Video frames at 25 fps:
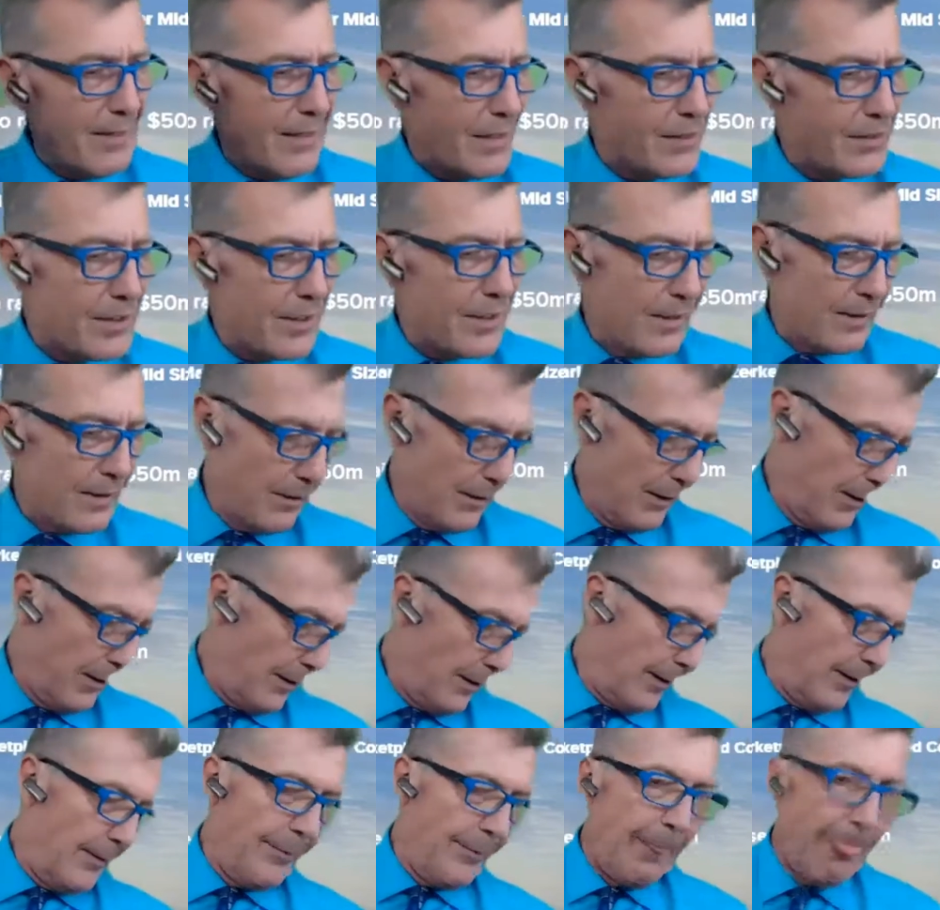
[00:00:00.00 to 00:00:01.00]
here.
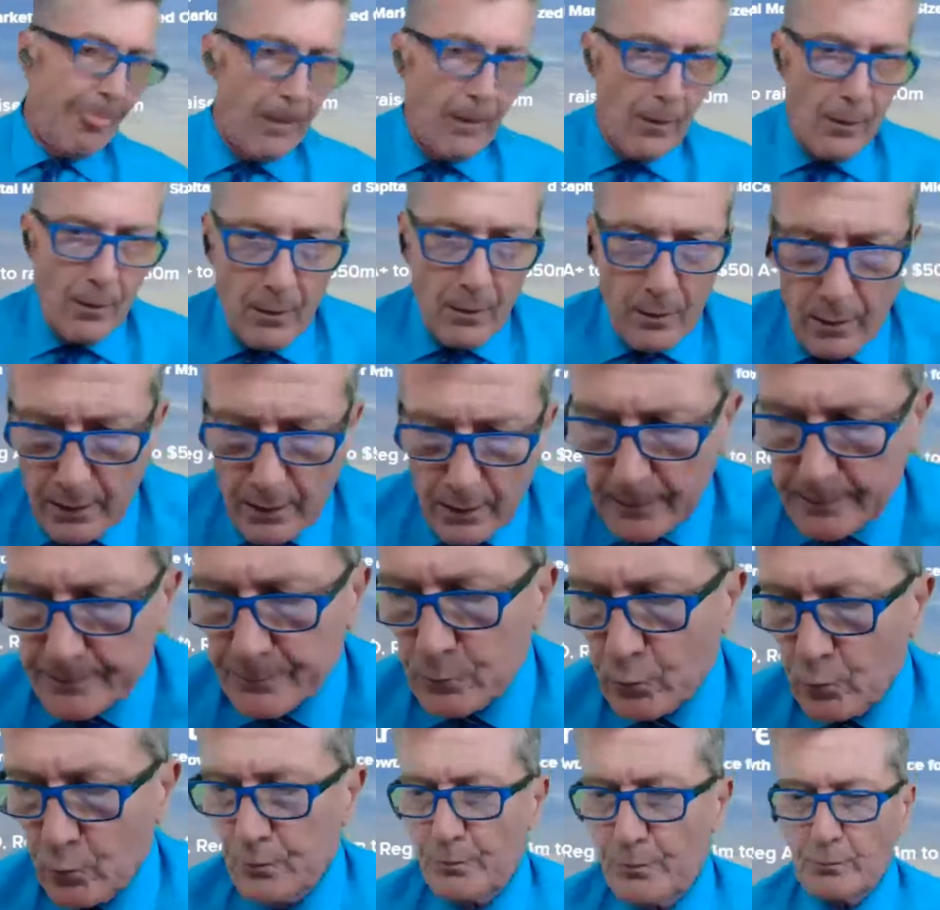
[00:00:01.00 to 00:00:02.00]

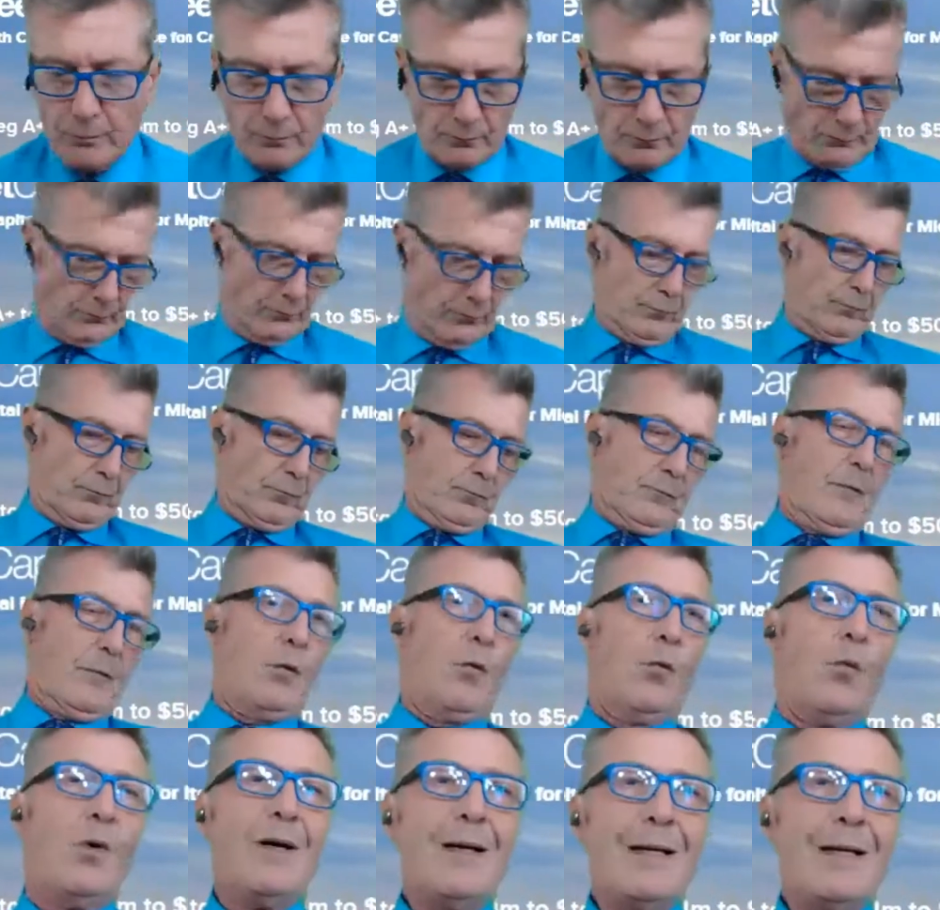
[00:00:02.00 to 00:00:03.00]

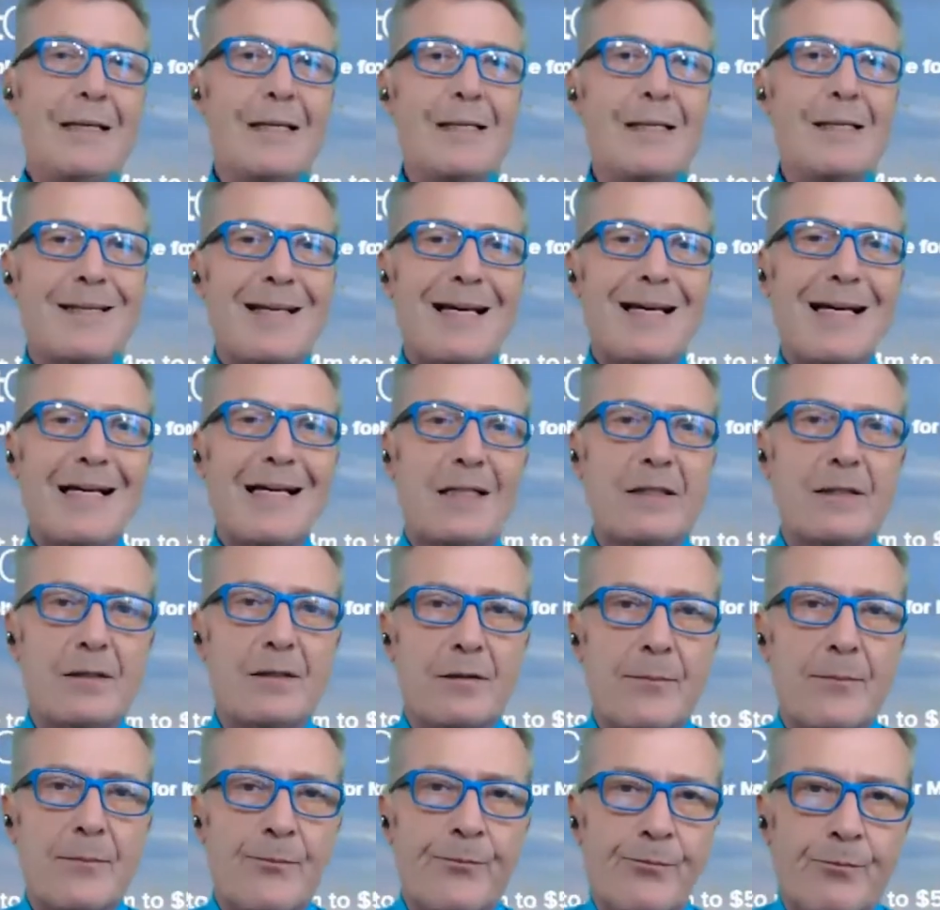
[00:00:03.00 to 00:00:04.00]
One is that
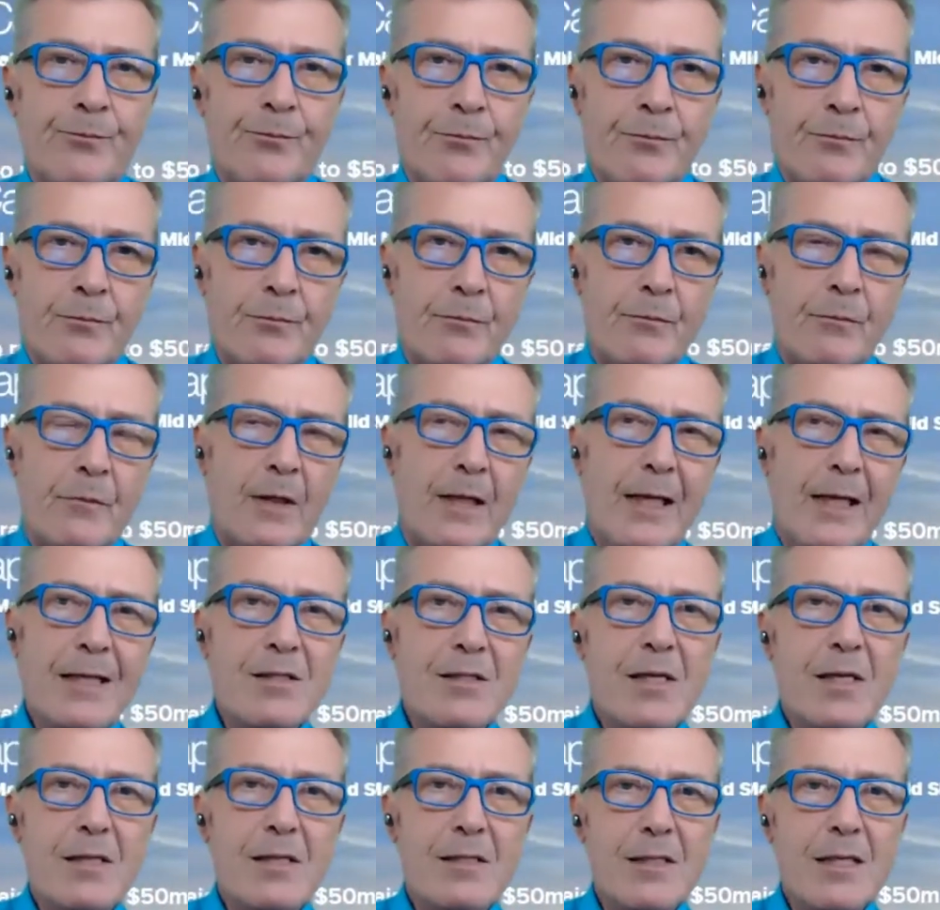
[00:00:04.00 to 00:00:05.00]
the
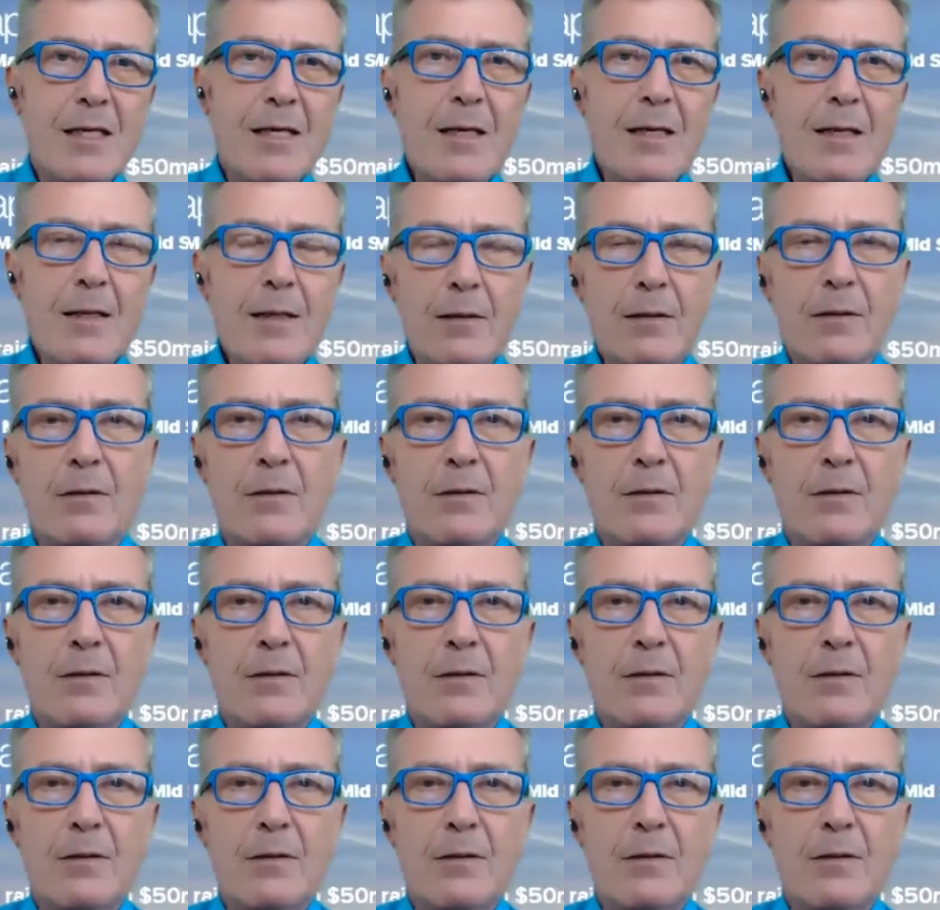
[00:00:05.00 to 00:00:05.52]
SEC,